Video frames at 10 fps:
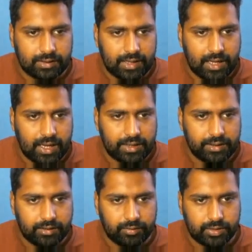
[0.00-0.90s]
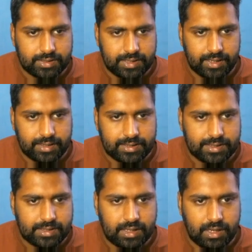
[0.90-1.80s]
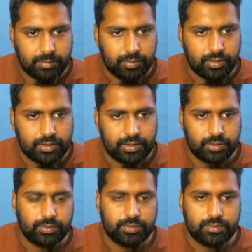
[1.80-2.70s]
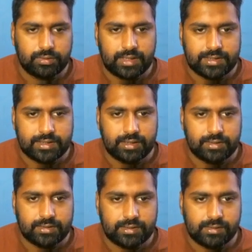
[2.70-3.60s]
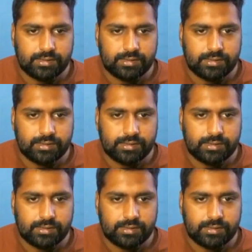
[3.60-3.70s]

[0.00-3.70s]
tan inverse x upon 2. That's the answer.